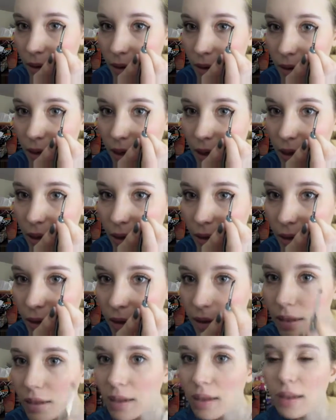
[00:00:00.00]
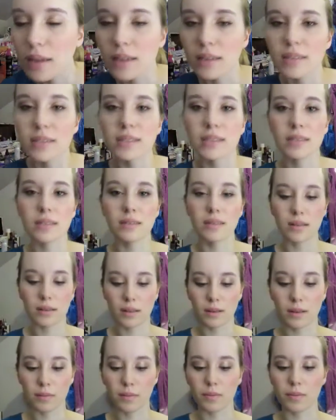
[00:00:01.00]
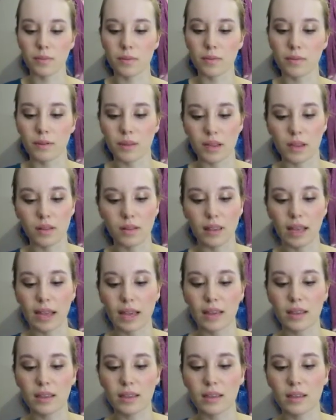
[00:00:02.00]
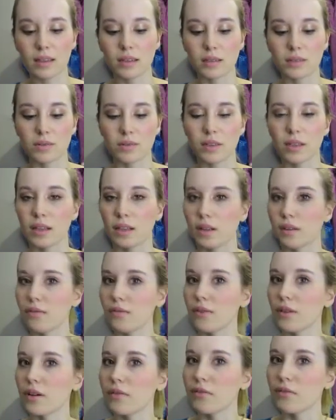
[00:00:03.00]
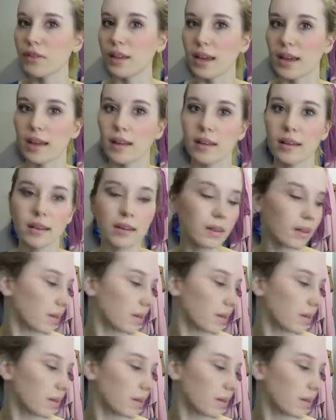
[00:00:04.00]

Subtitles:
like, it's the length is really good for a flick.